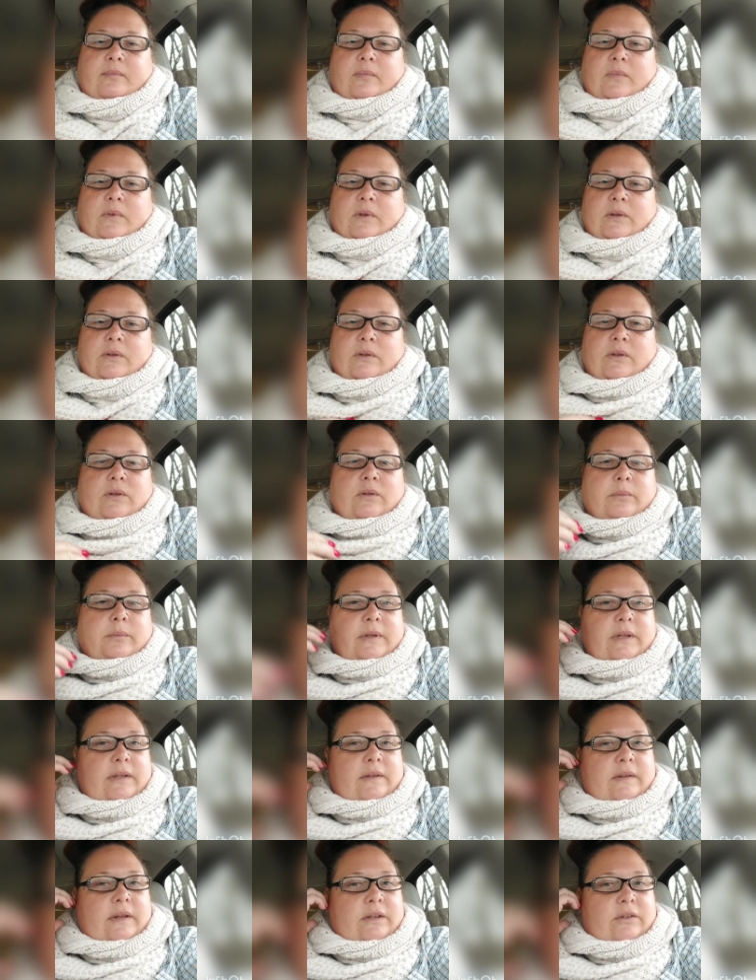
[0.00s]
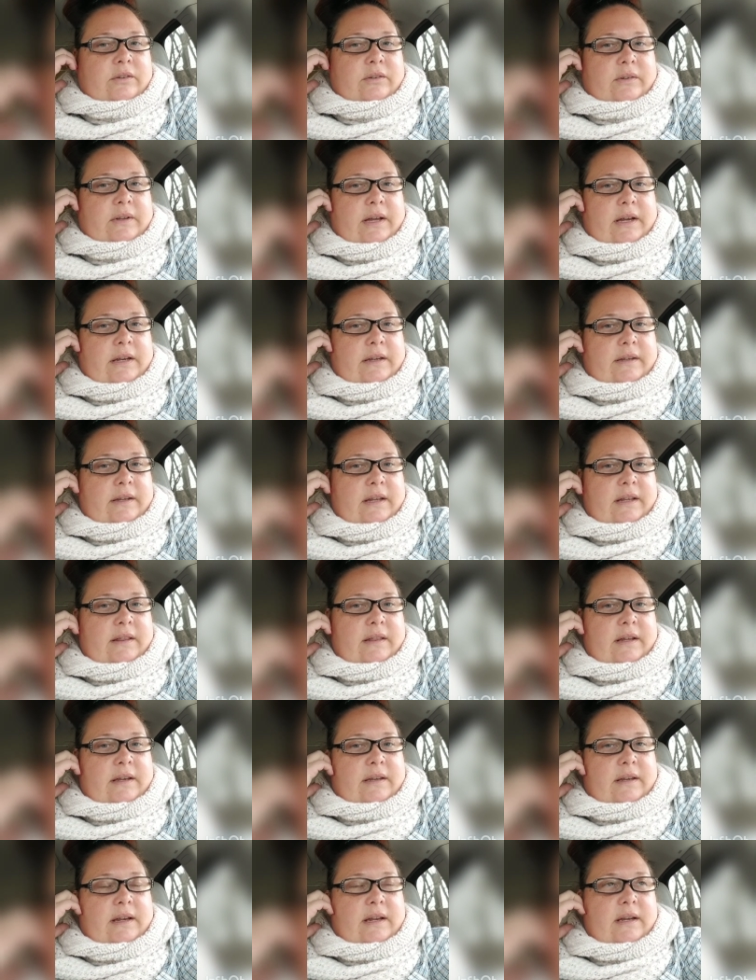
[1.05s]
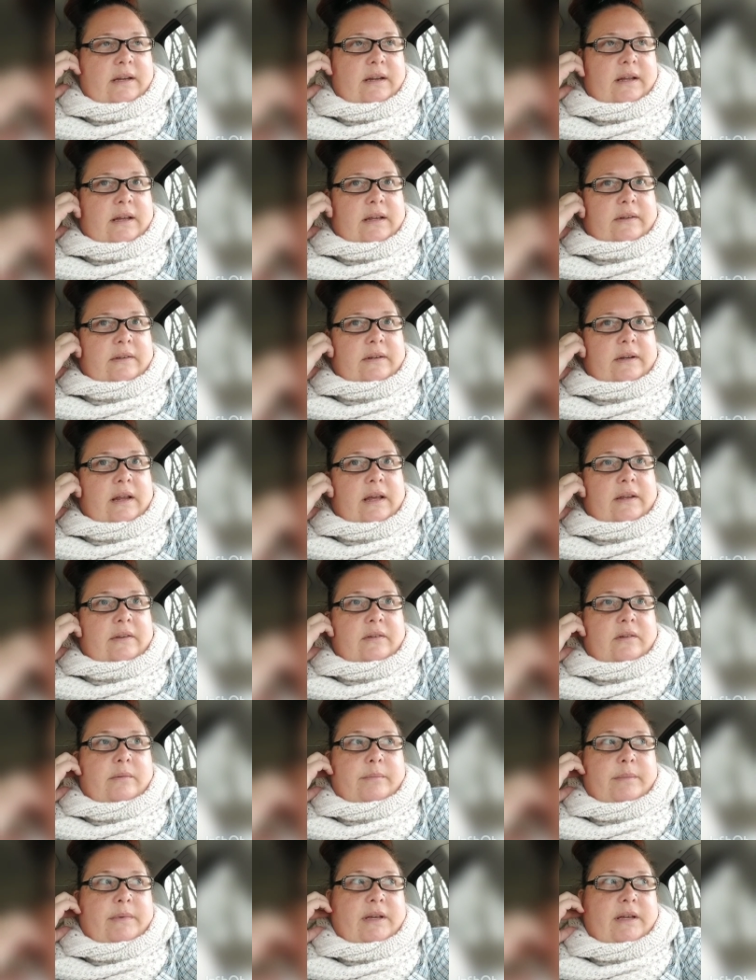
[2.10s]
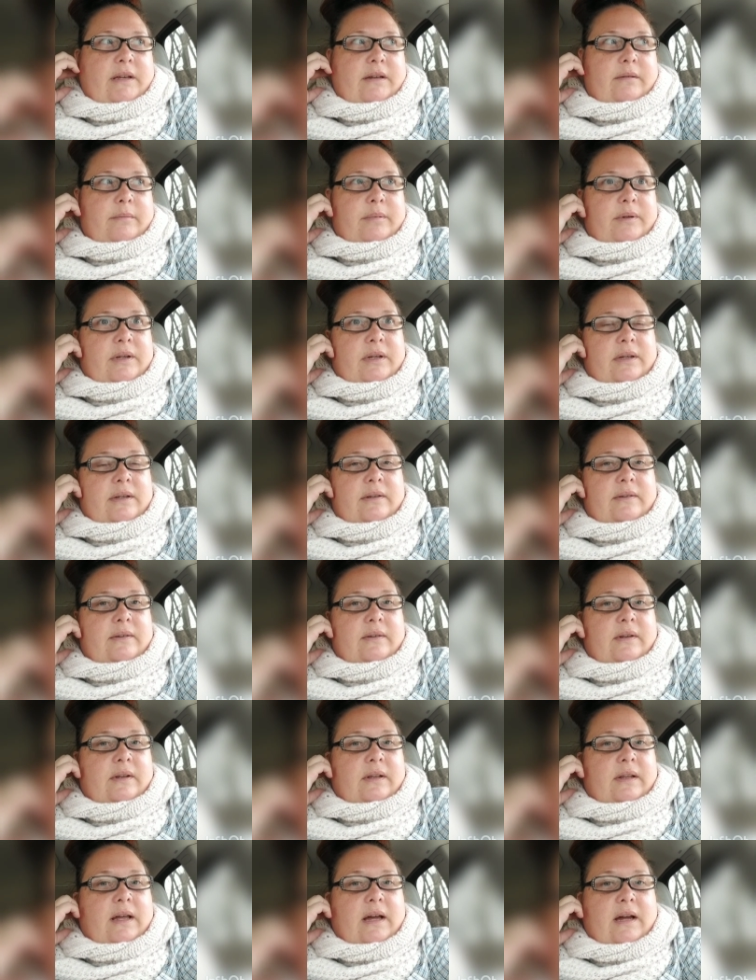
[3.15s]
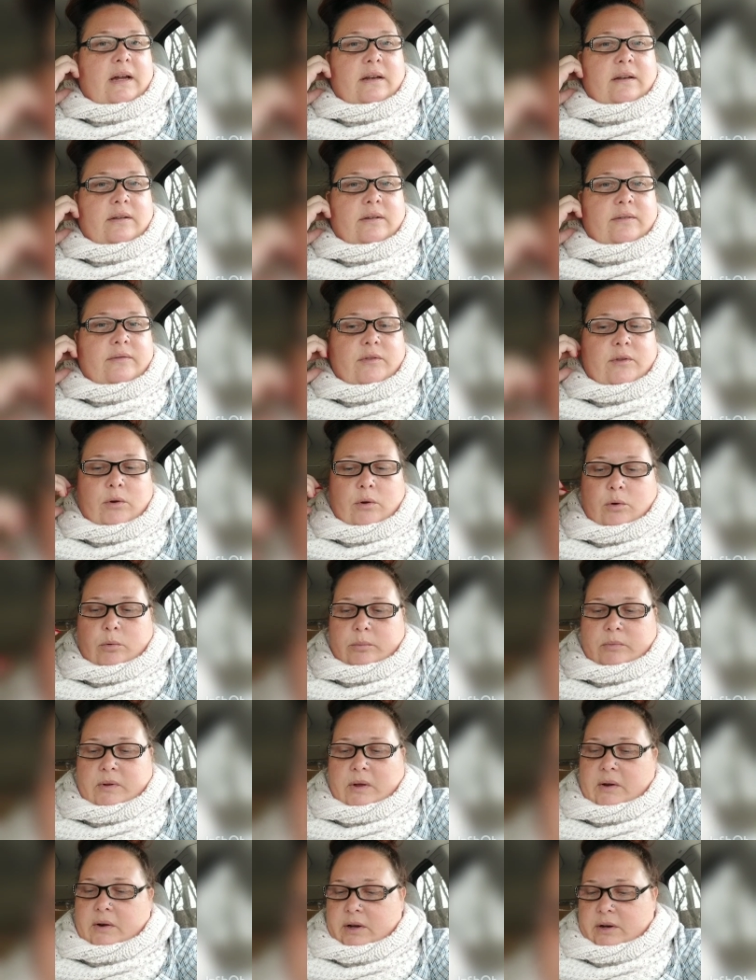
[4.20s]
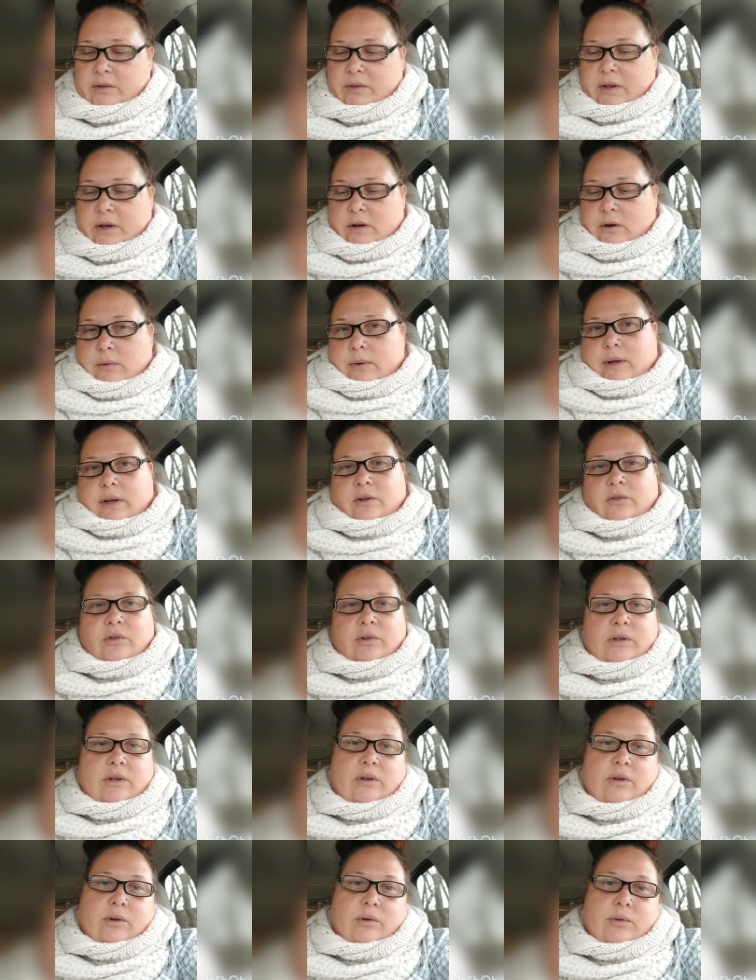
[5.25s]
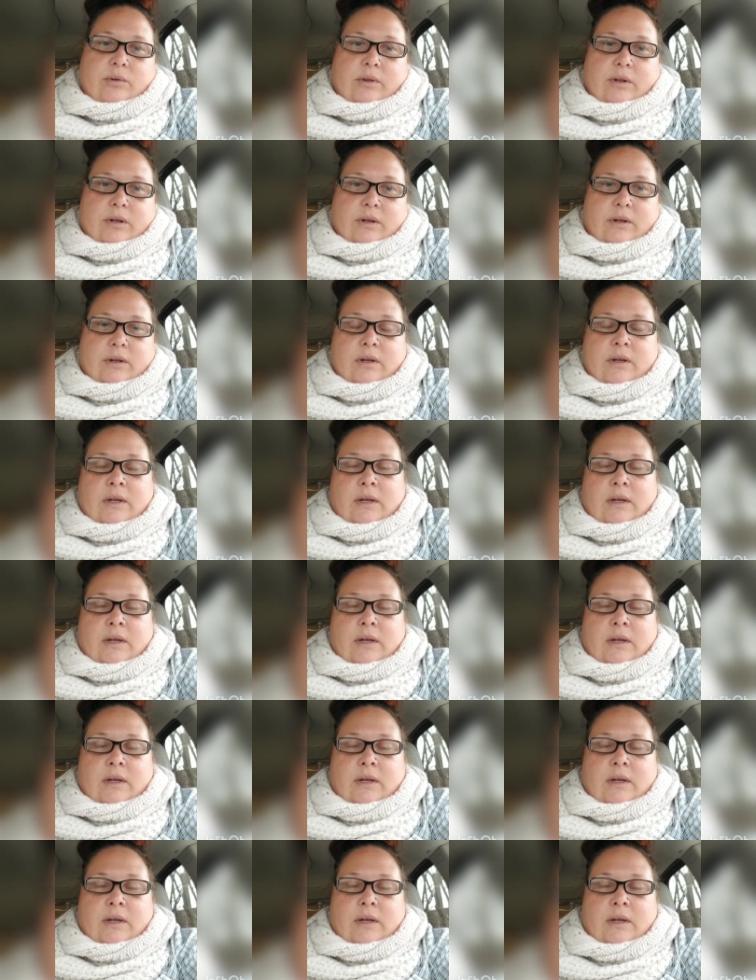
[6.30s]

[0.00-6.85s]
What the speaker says: excuse me, he's like, just kind of take that date as an estimate, because a lot of the homes out here, they don't actually know the